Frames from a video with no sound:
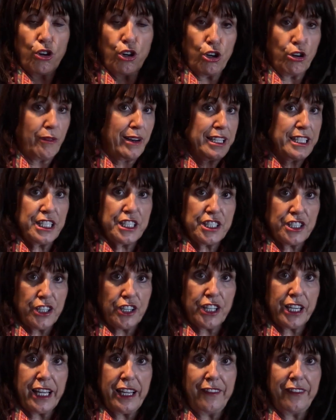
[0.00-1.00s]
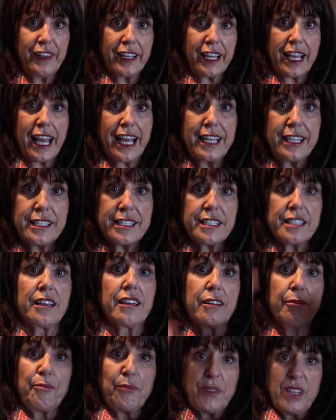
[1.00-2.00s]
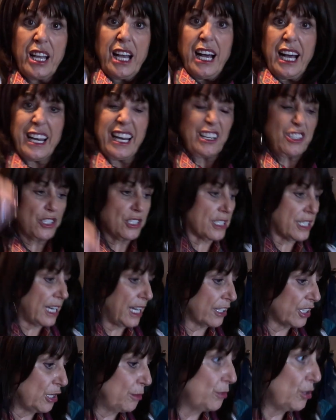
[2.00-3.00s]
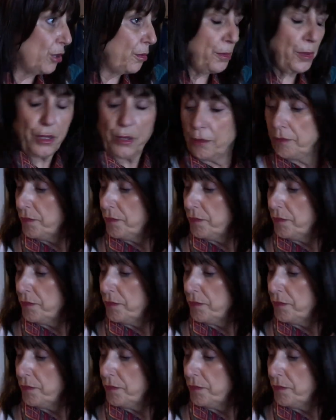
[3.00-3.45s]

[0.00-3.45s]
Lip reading: already done in the case, and I just hang them up.